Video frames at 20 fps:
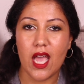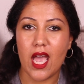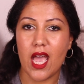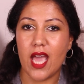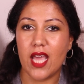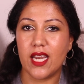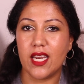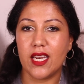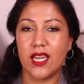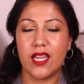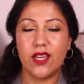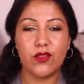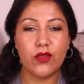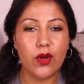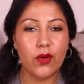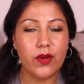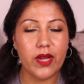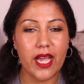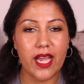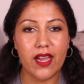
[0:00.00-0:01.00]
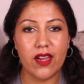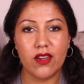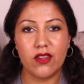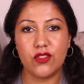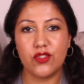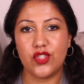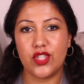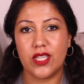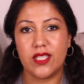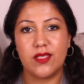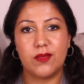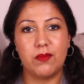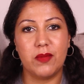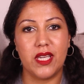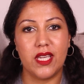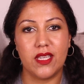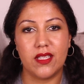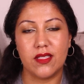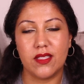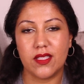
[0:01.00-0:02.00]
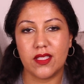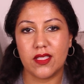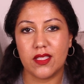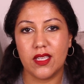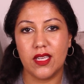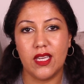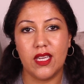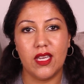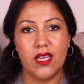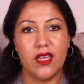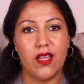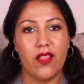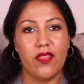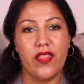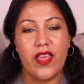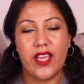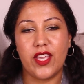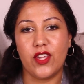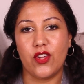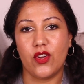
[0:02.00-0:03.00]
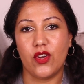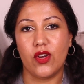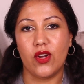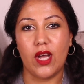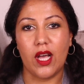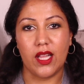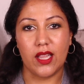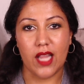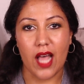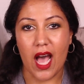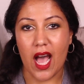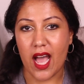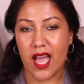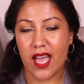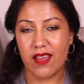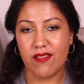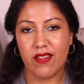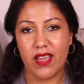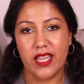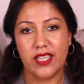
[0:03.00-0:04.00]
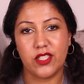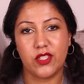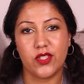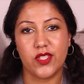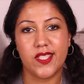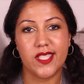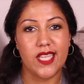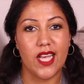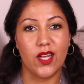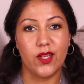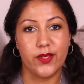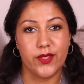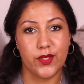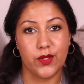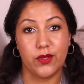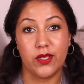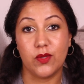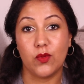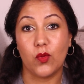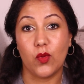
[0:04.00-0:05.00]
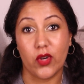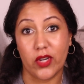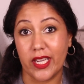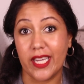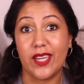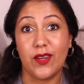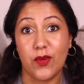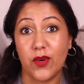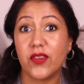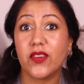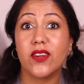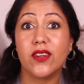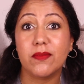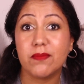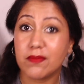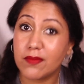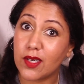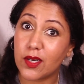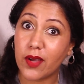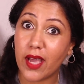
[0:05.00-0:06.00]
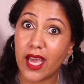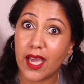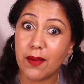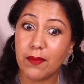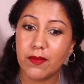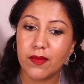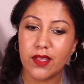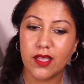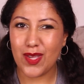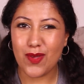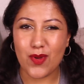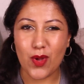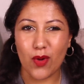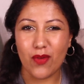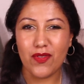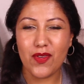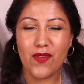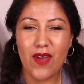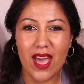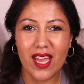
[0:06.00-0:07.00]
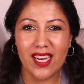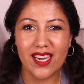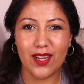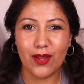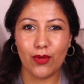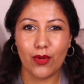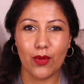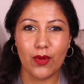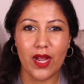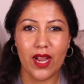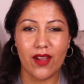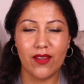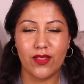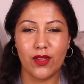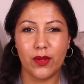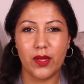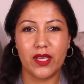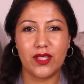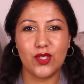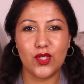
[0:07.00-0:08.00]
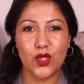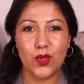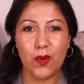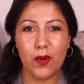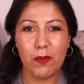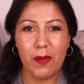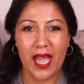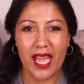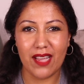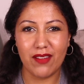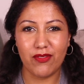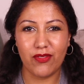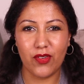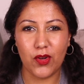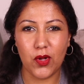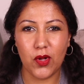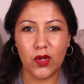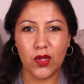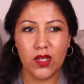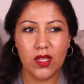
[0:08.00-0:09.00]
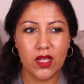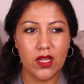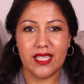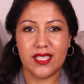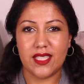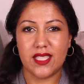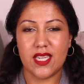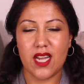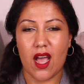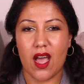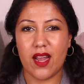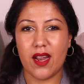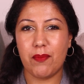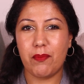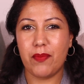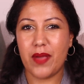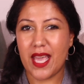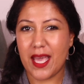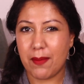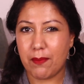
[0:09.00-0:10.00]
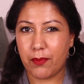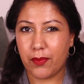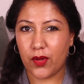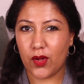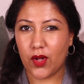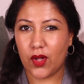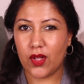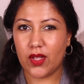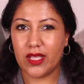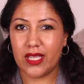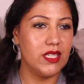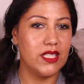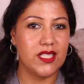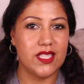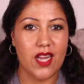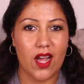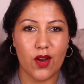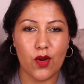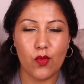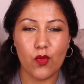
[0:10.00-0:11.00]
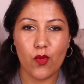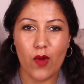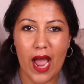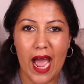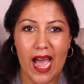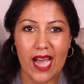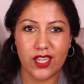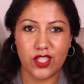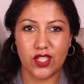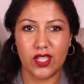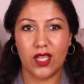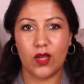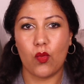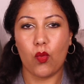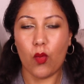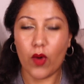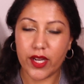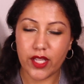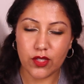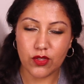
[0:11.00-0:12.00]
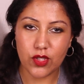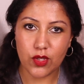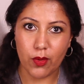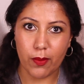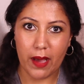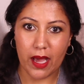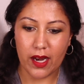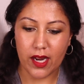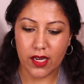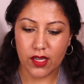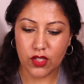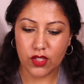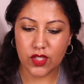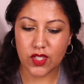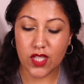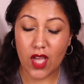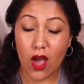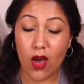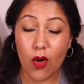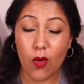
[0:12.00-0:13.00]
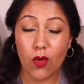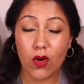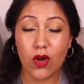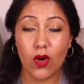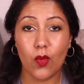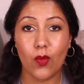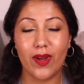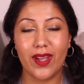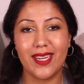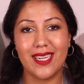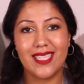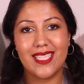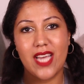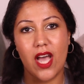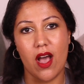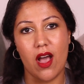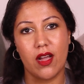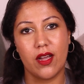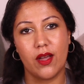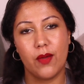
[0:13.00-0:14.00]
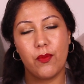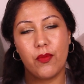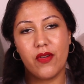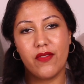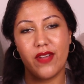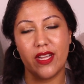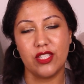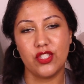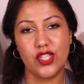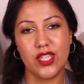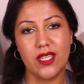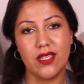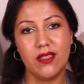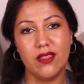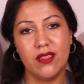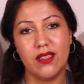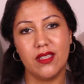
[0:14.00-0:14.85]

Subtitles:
And an ingrown hair just means that you're alive and your cells are in working order, okay? You know, if you've had an ingrown hair, they're like super painful. It's not a pimple, it's not a rash. Like, what do you do about it? So we're gonna talk prevention,